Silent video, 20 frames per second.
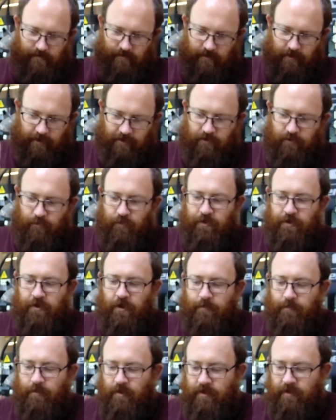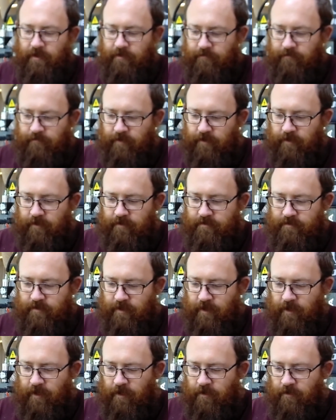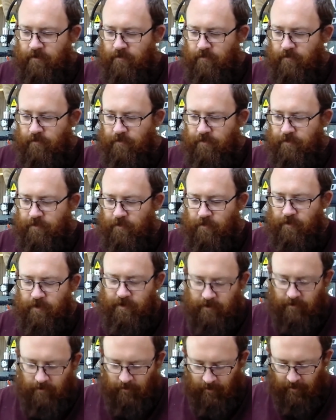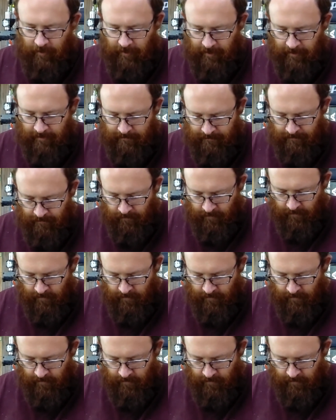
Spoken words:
like you would not believe. It is a 30-degree